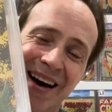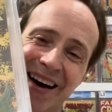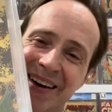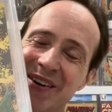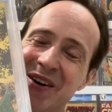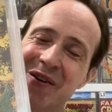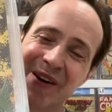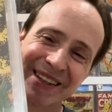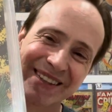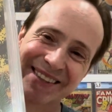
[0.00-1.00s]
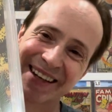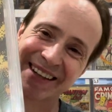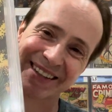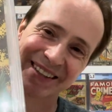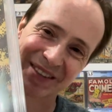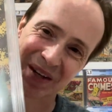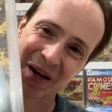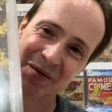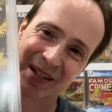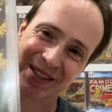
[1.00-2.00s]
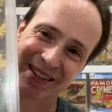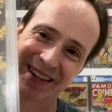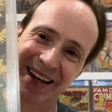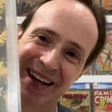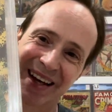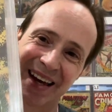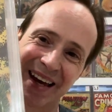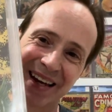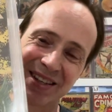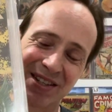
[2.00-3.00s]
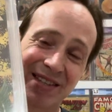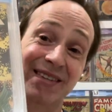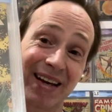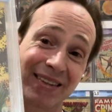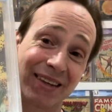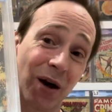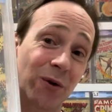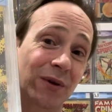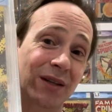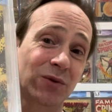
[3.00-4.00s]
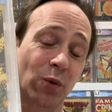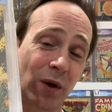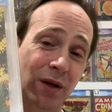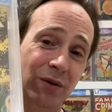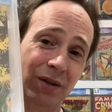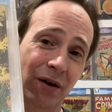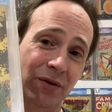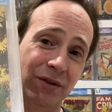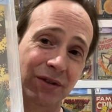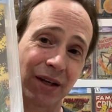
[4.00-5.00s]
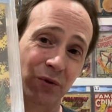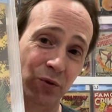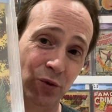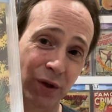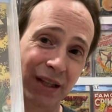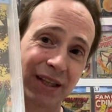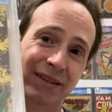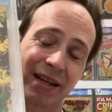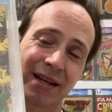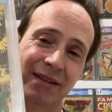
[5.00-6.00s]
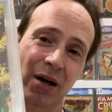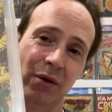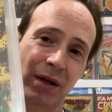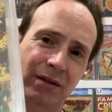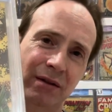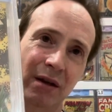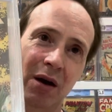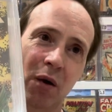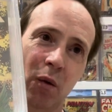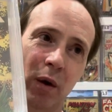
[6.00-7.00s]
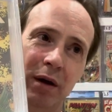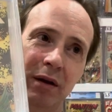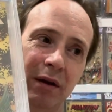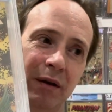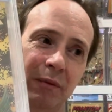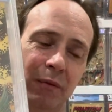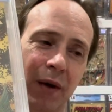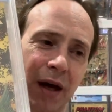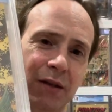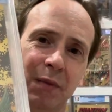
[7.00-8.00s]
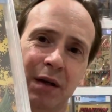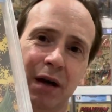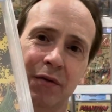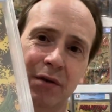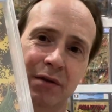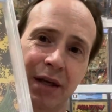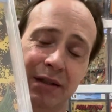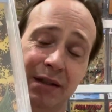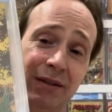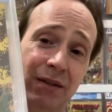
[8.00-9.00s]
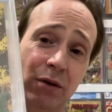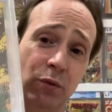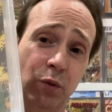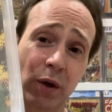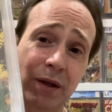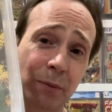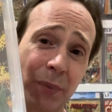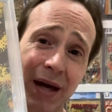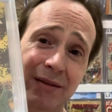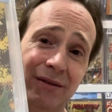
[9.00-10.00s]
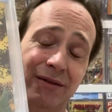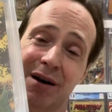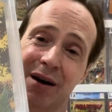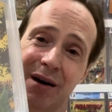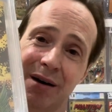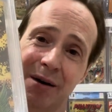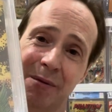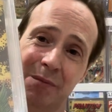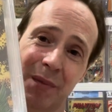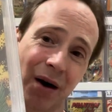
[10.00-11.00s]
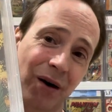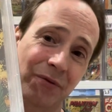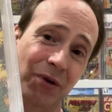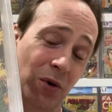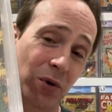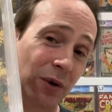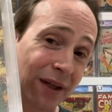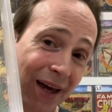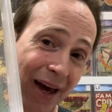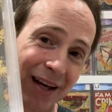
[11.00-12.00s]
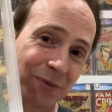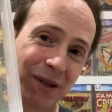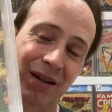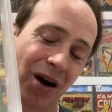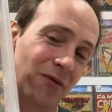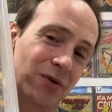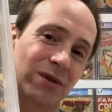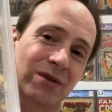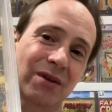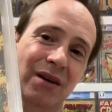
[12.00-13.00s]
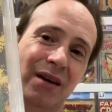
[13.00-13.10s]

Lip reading: don't know what to say to describe it. It just stands out. It's one of those covers that really stands out. It's one of the X-Men covers that's considered one of the best of the early X-Men covers.